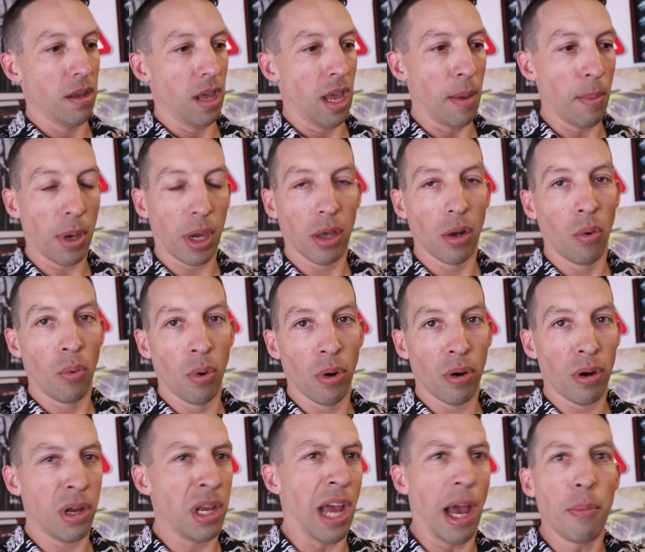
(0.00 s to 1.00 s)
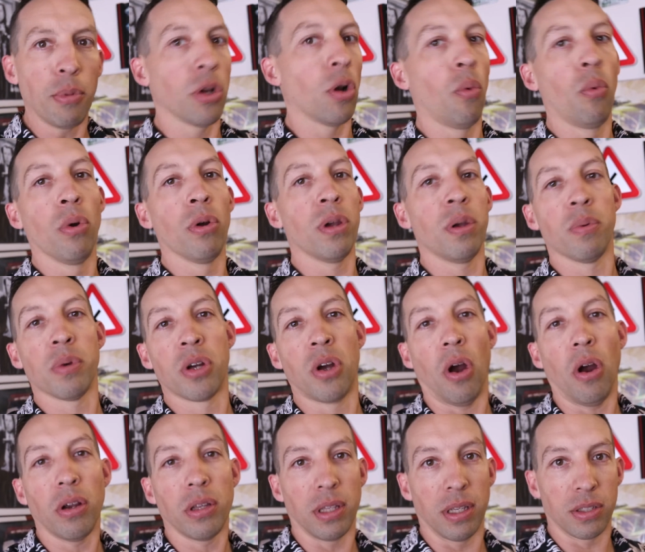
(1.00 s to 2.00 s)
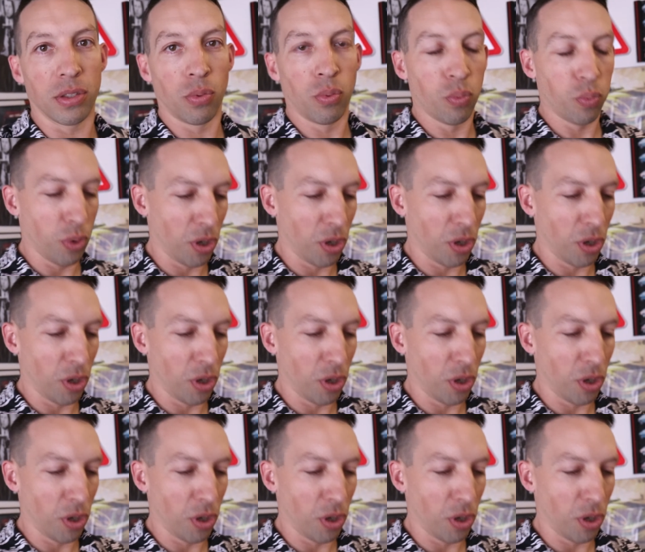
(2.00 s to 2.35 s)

Am I gonna worry? I'm gonna worry regardless.